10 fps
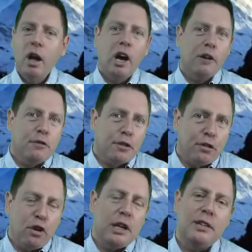After
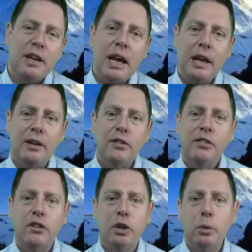30
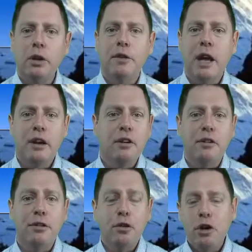days, you will have had a
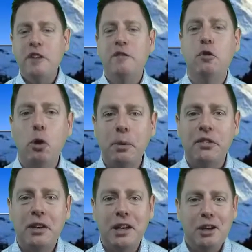
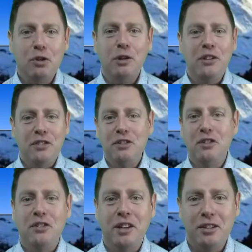34% increase in
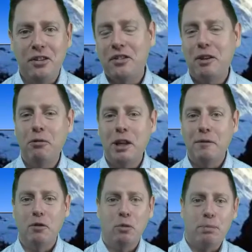your skill
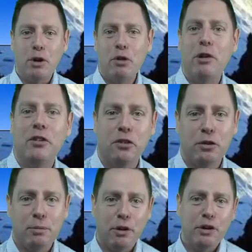level or progress on
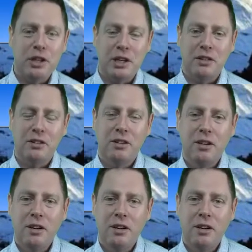your project.